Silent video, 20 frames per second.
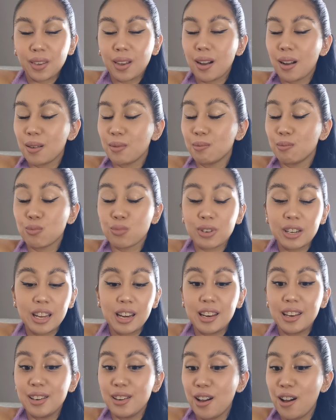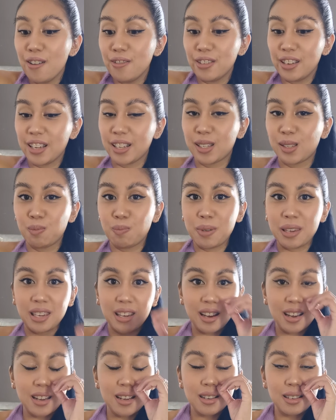I'm really nervous
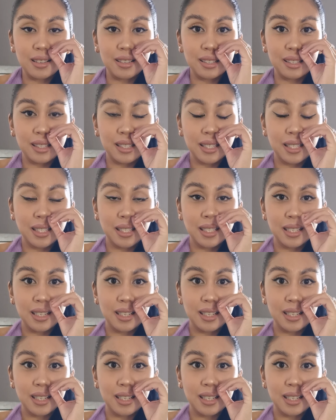because